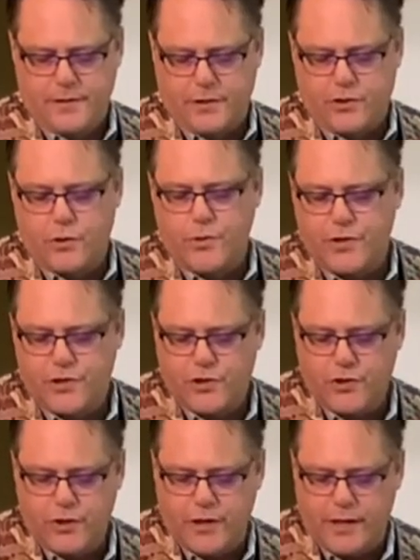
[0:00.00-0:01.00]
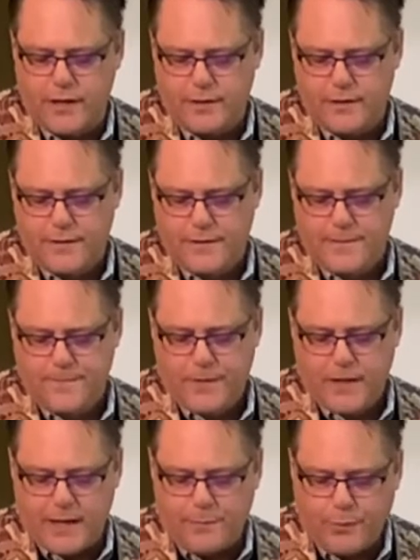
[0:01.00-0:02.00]
The truth is good.
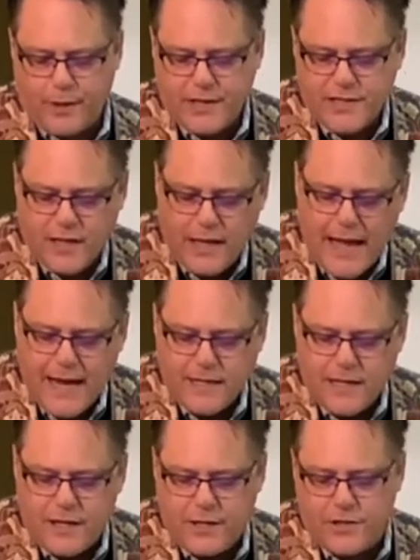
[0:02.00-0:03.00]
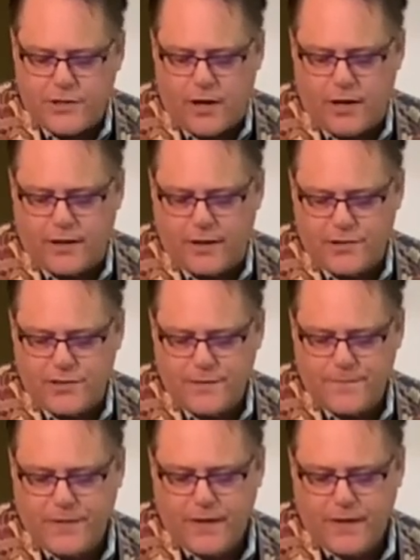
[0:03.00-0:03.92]
It brings light into the darkness.